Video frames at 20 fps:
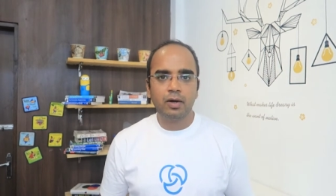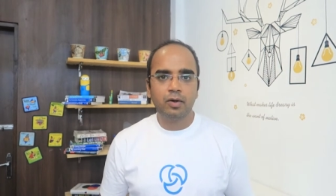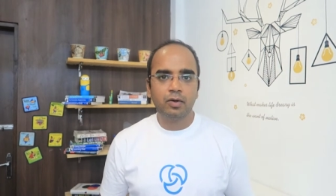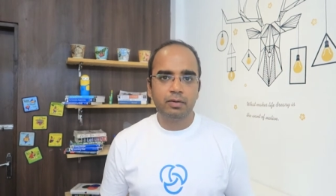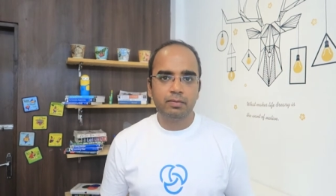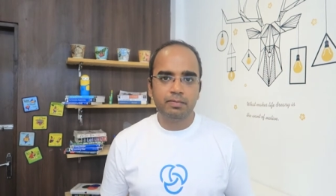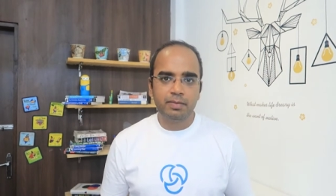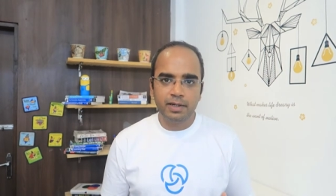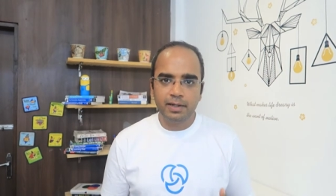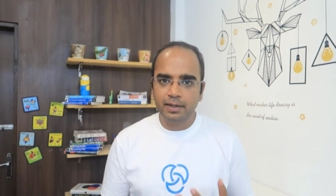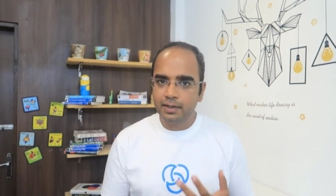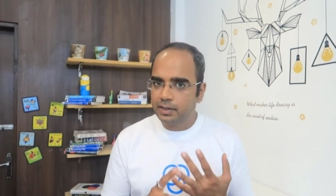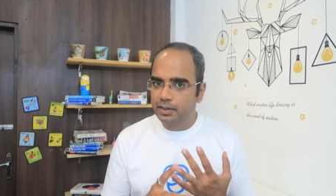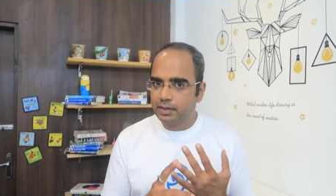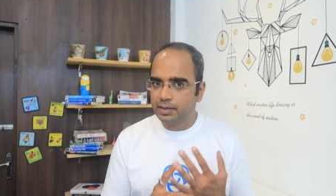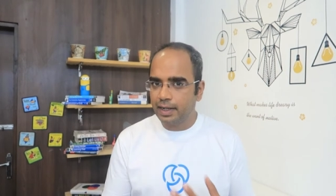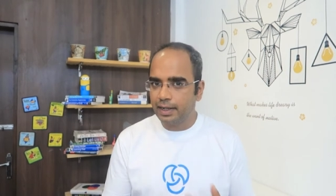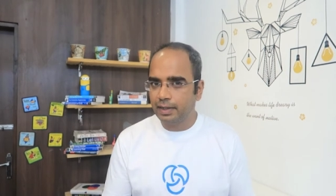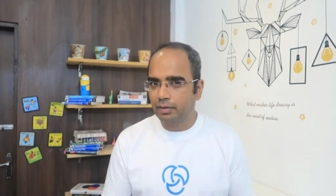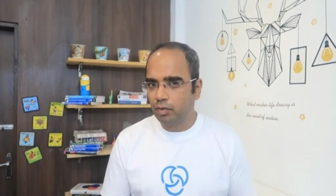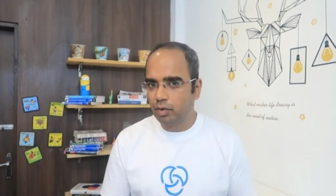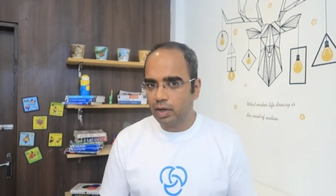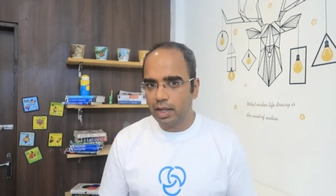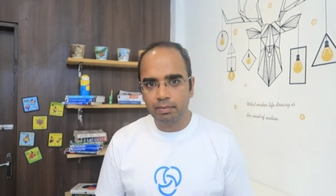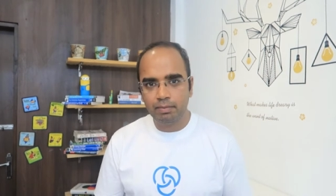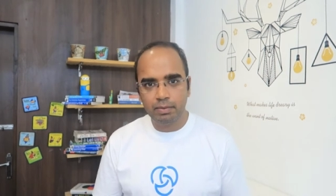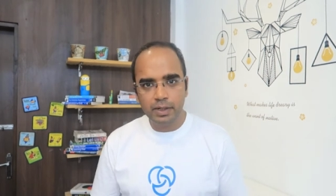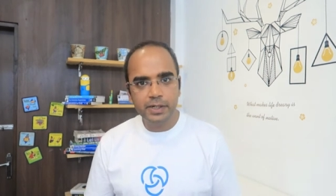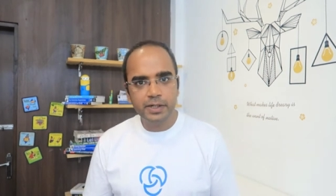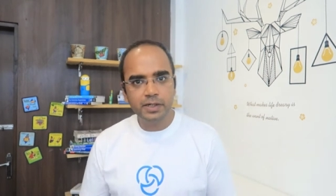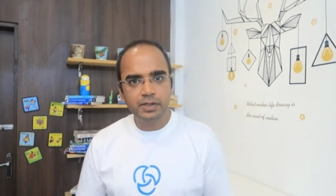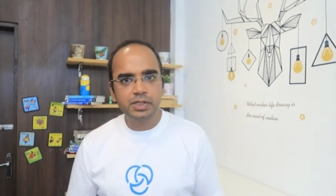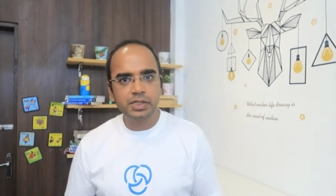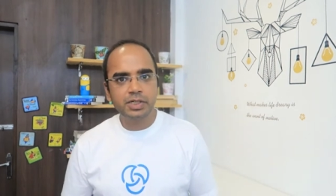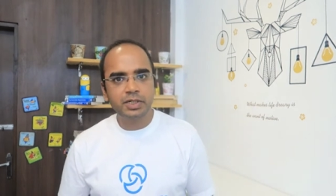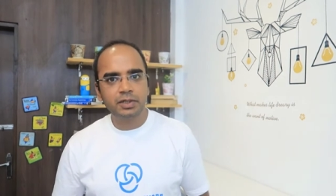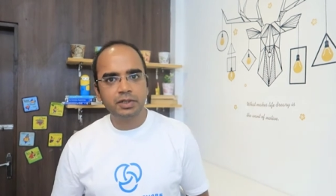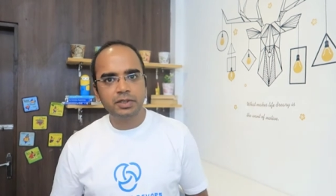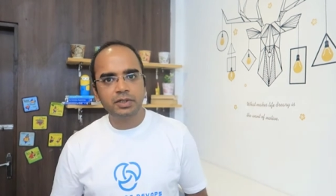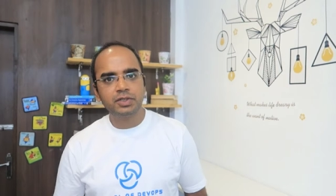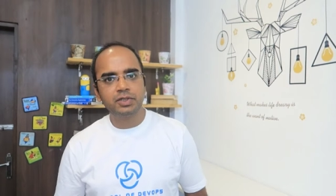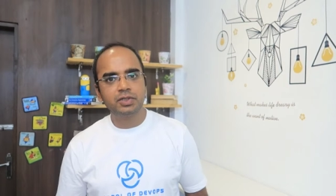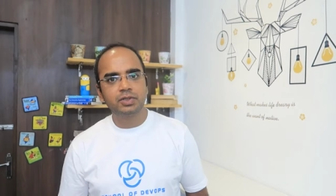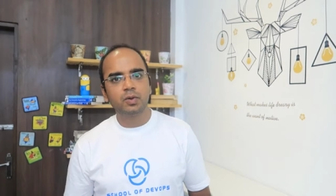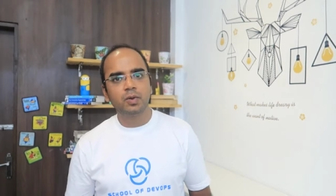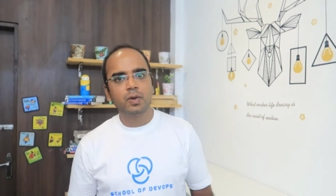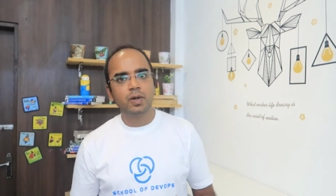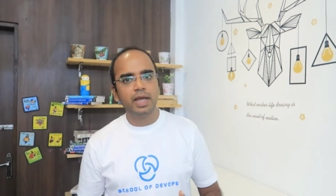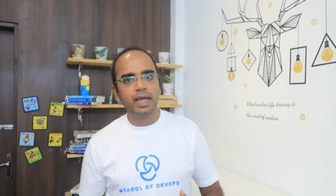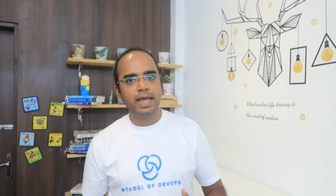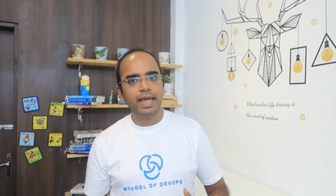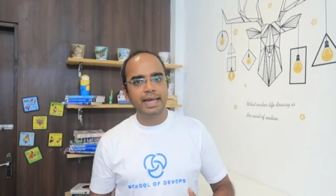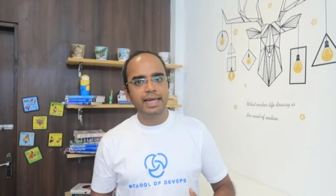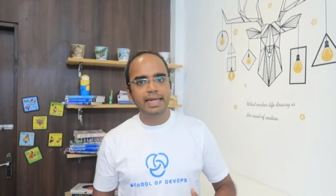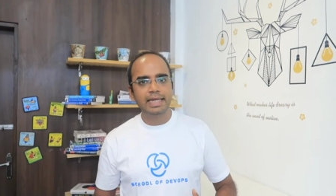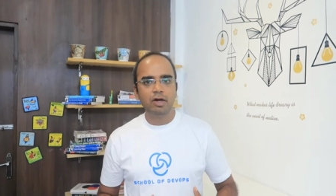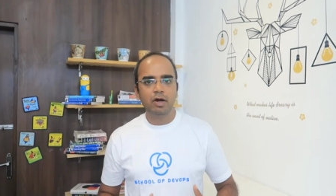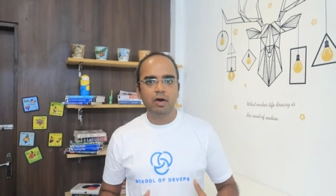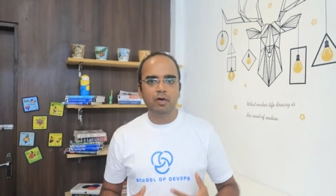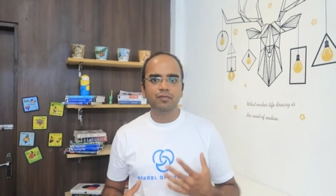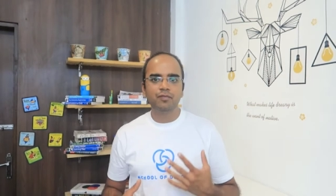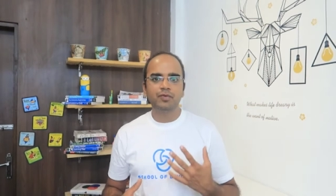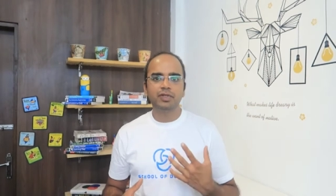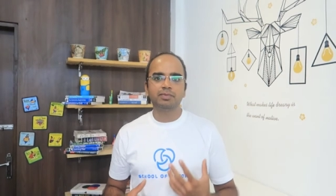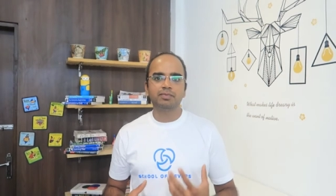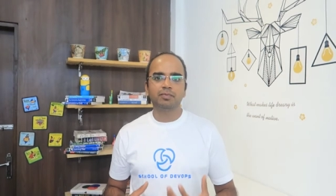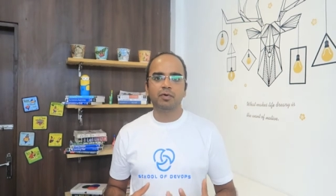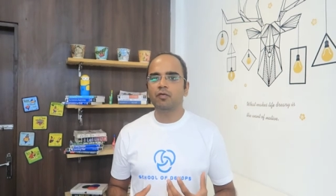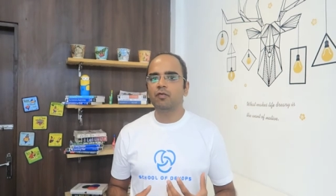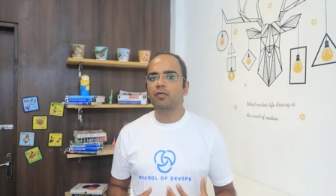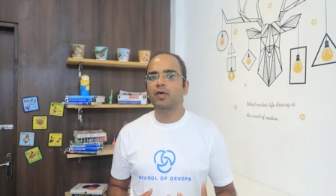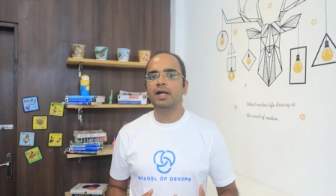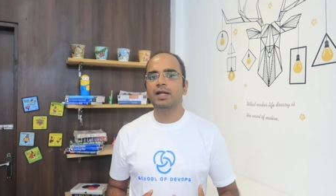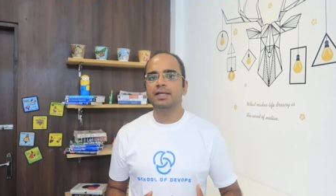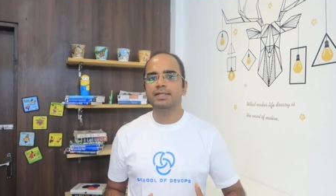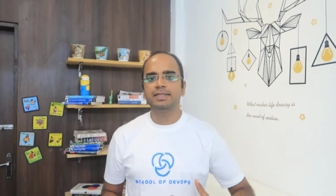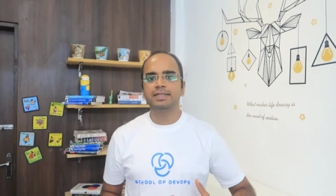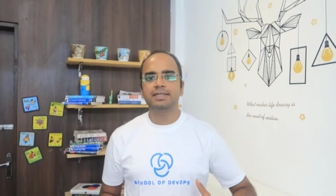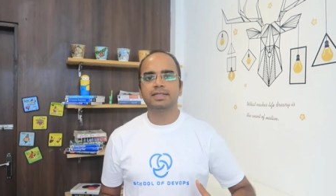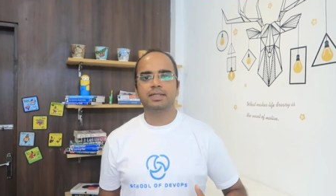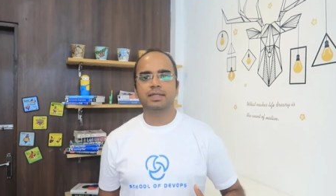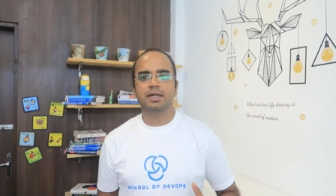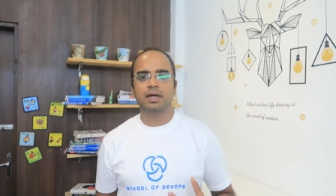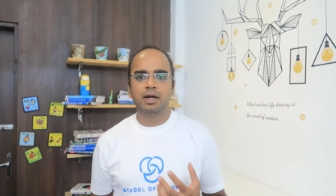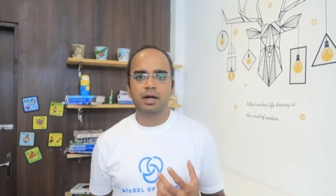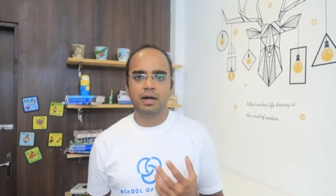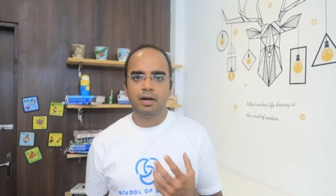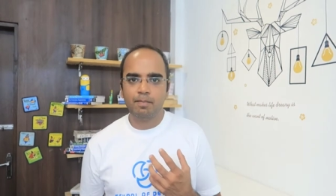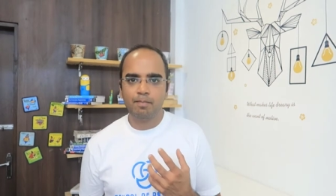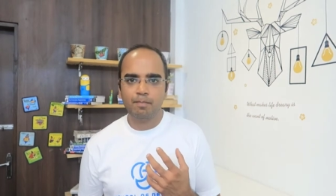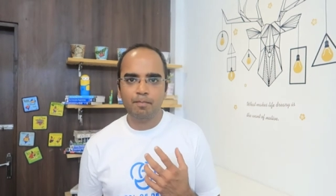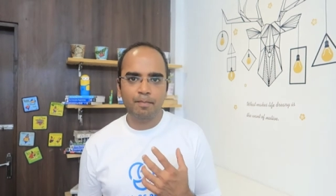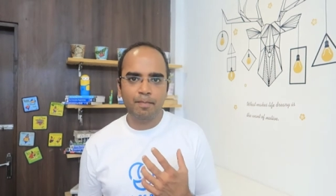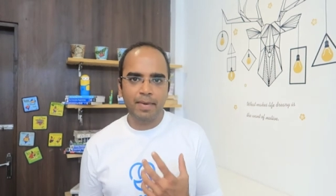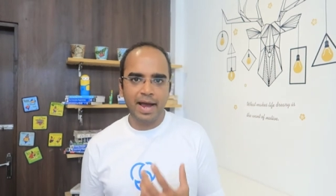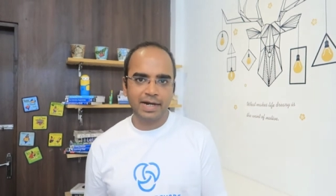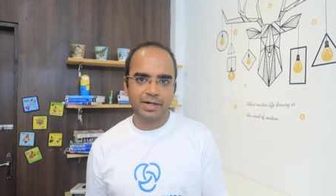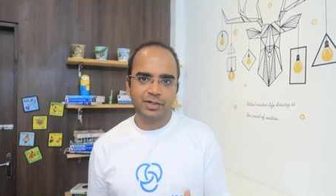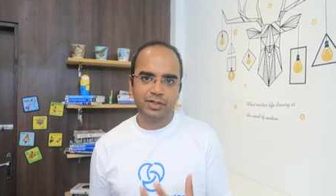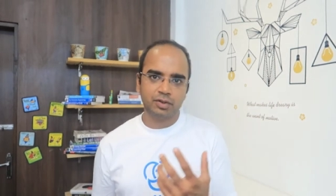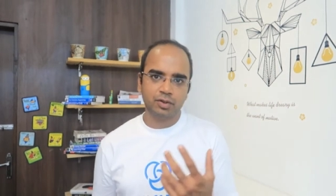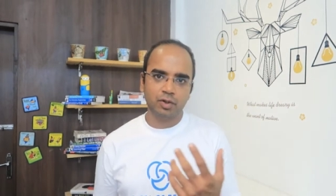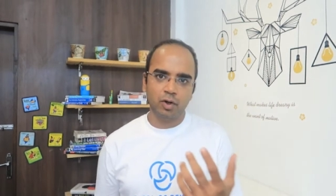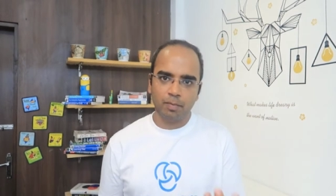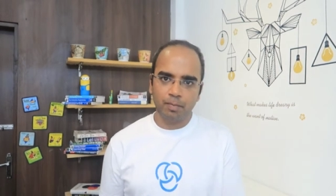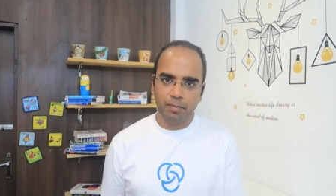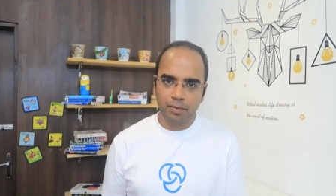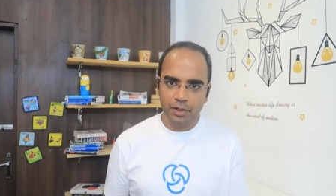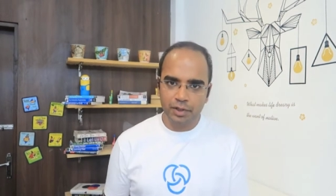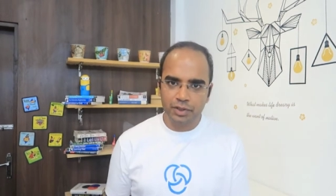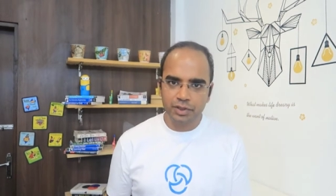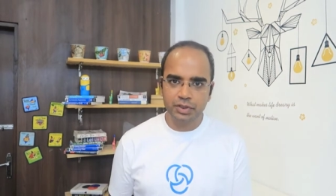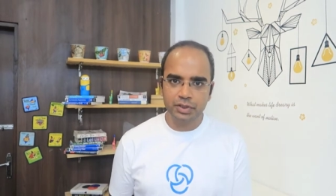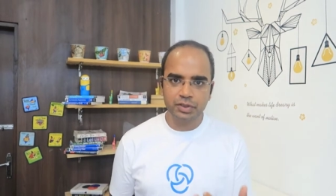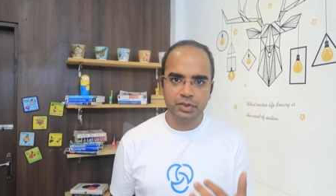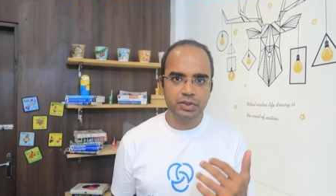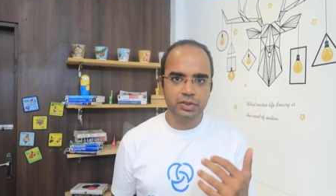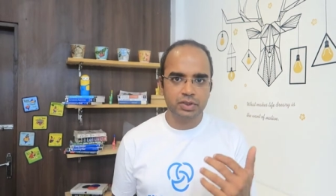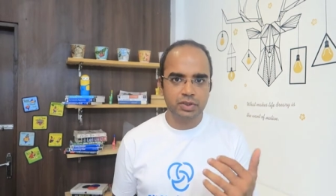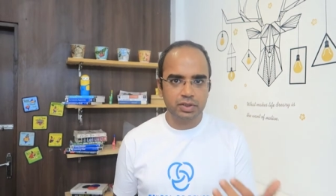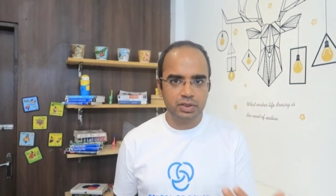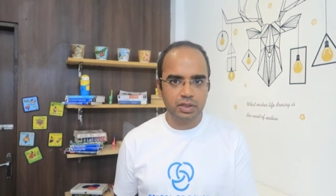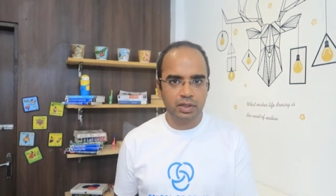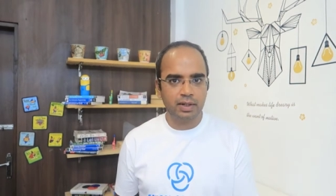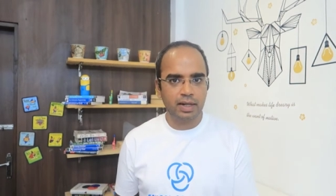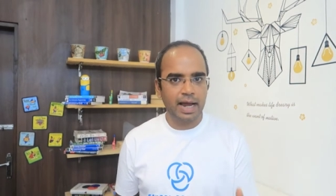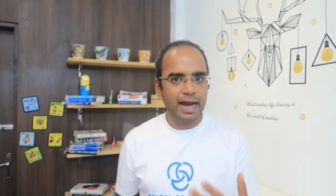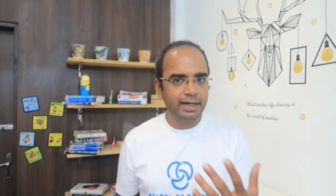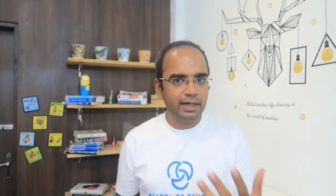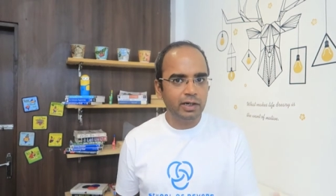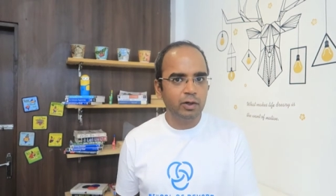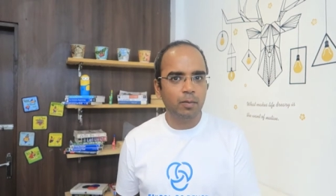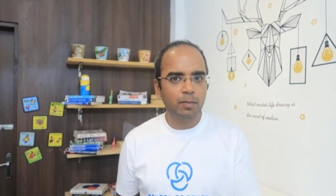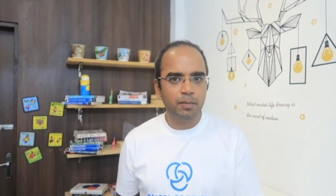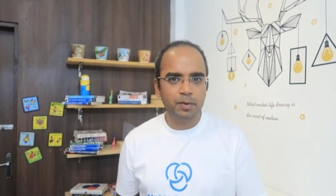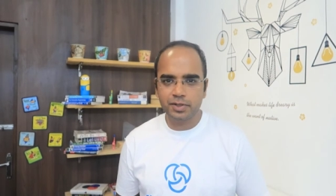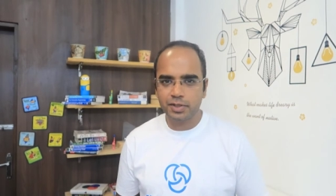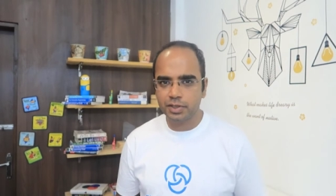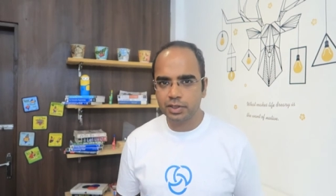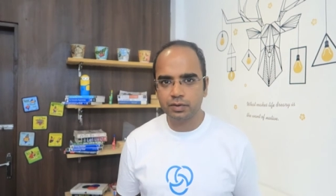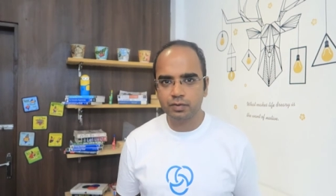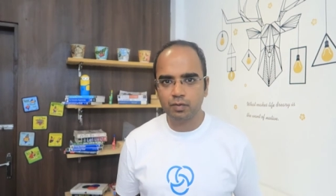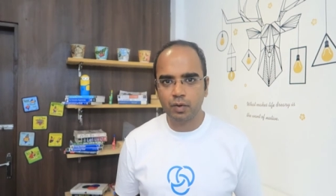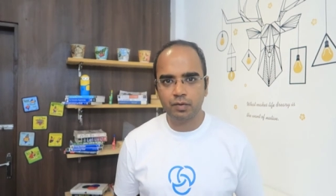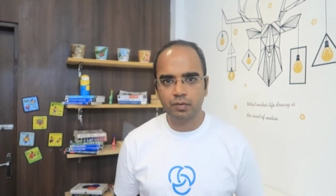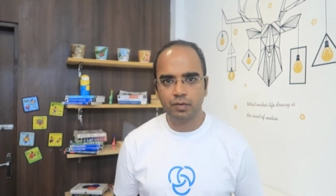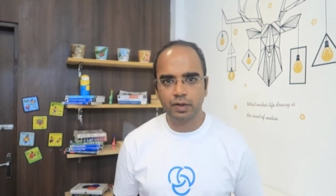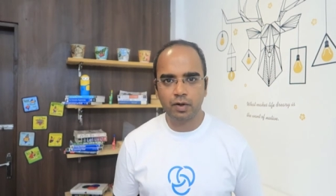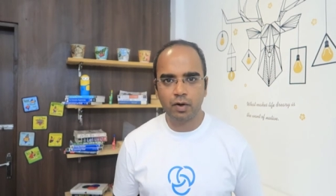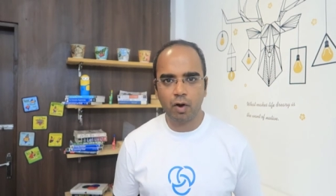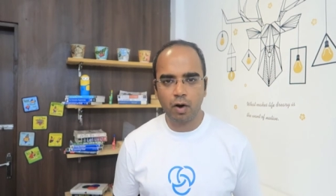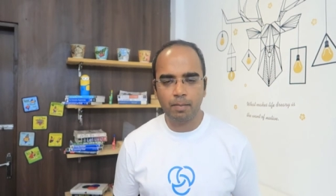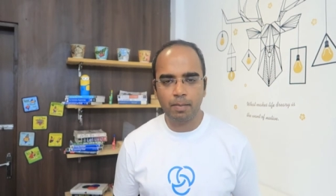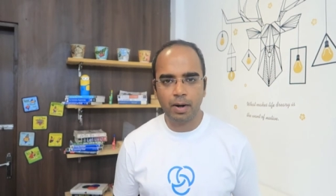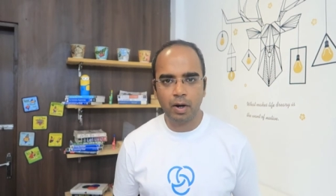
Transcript: could be site reliability engineers. So any of these profiles match the operations, IT operations, what we talk